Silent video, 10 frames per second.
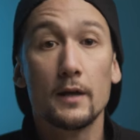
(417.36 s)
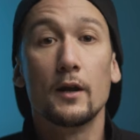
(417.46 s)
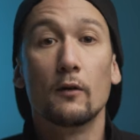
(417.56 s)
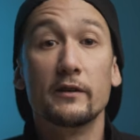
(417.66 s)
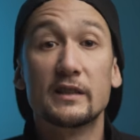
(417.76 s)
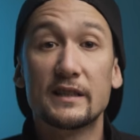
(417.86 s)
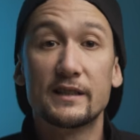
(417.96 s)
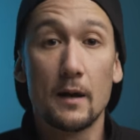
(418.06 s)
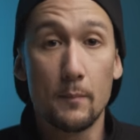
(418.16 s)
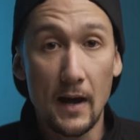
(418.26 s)
Then obviously
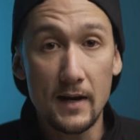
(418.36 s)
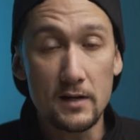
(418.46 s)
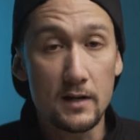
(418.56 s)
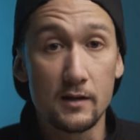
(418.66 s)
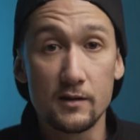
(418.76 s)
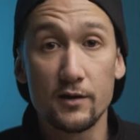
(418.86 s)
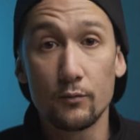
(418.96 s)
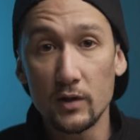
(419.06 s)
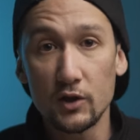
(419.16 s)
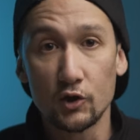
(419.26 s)
step eight is the
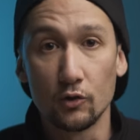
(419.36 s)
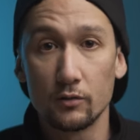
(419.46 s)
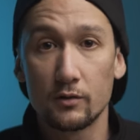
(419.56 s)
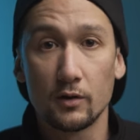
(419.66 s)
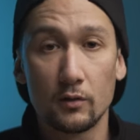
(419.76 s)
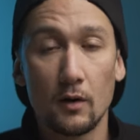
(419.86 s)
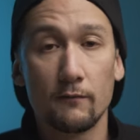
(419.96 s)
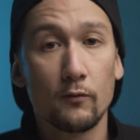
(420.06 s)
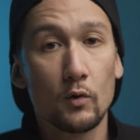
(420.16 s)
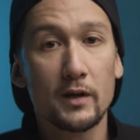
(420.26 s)
reshoot. So
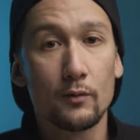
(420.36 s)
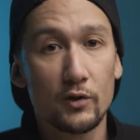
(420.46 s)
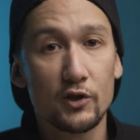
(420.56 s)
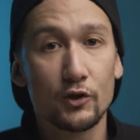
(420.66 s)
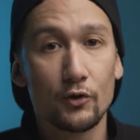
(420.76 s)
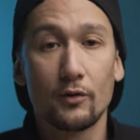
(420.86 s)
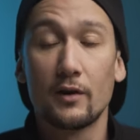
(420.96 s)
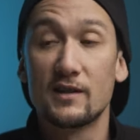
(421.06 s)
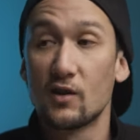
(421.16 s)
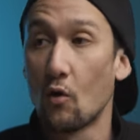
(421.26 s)
avoiding a reshoot
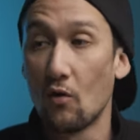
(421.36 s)
is